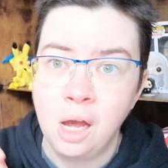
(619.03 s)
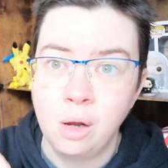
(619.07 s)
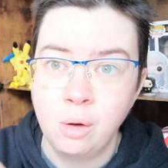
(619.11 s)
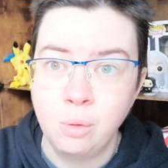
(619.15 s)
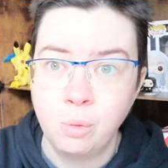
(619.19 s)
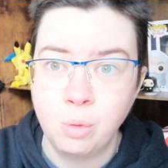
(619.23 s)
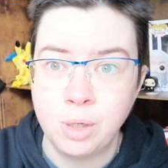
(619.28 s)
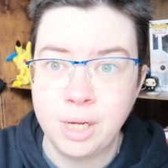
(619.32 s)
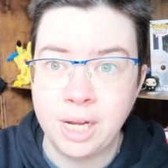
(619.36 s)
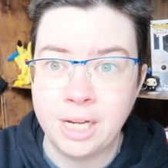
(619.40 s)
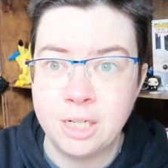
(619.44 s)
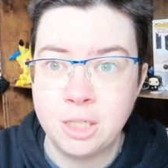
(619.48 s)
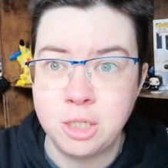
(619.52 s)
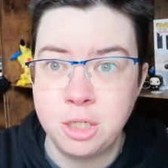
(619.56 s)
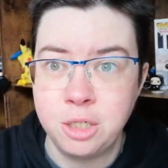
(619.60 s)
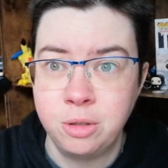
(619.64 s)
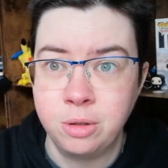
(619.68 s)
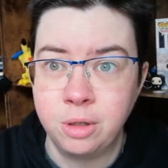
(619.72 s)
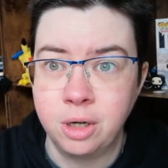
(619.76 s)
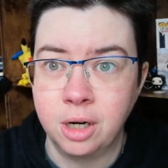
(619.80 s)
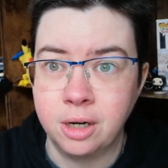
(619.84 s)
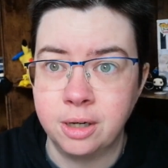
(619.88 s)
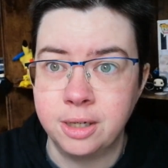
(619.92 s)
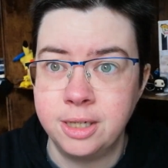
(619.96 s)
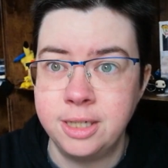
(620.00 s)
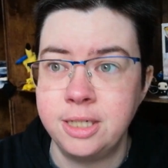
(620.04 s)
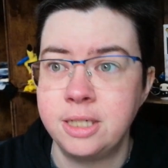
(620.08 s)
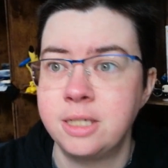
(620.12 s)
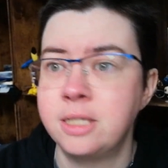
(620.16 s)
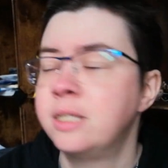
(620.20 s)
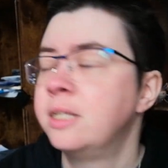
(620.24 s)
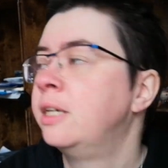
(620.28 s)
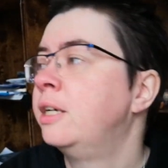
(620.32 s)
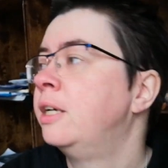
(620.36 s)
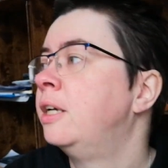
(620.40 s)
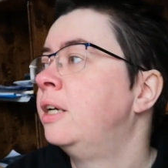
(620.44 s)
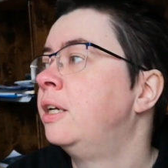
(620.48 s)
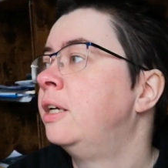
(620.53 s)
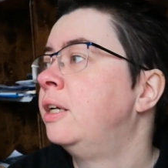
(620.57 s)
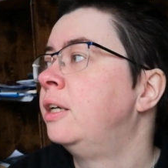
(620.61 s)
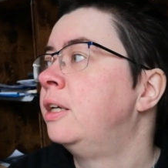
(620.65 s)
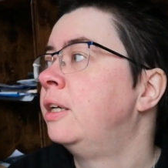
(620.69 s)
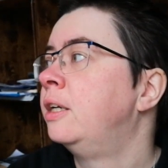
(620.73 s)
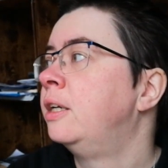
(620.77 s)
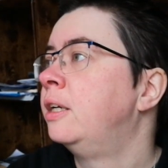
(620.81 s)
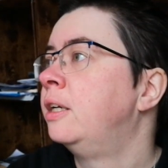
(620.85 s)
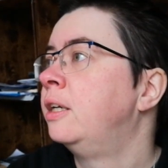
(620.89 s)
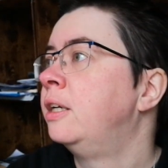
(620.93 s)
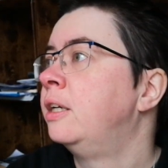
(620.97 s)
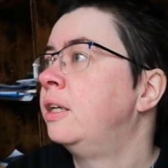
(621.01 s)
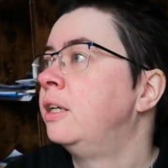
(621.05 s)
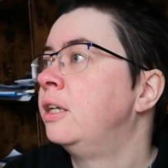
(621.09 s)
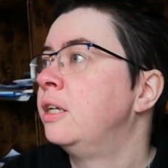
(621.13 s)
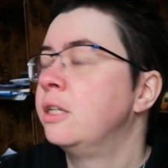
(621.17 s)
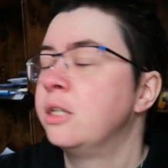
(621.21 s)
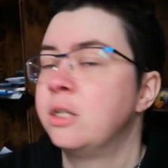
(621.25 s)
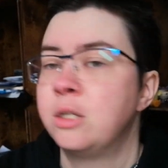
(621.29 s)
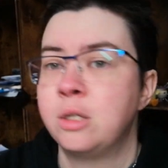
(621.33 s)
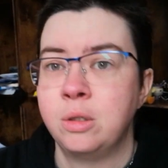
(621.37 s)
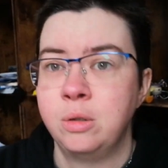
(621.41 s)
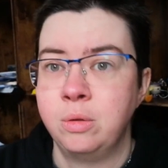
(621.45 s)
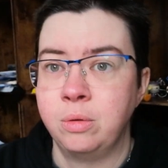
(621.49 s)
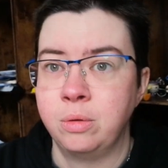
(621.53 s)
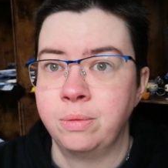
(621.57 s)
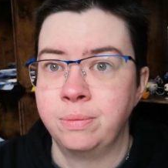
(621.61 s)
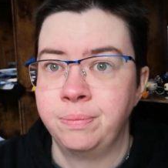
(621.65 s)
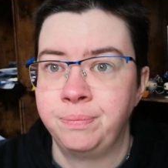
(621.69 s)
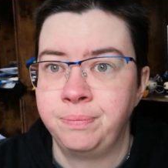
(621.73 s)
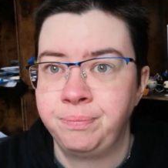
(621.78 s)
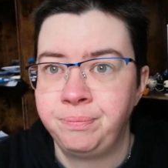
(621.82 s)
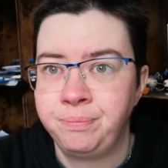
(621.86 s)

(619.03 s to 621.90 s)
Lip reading: I will catch you guys soon.